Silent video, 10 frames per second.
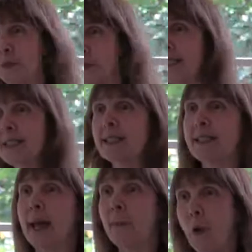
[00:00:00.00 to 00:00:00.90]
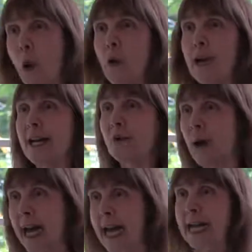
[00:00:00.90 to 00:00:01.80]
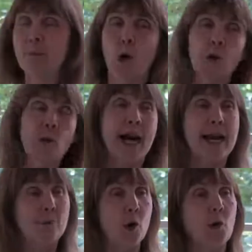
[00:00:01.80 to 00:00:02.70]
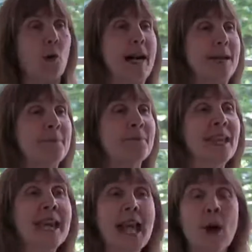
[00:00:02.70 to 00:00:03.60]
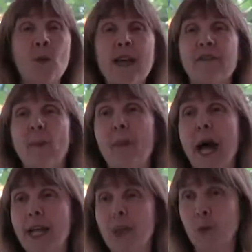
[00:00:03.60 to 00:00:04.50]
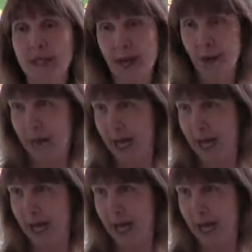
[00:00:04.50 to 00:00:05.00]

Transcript: when it just kept pouring rain, more rain, more rain. And we have a bayou in our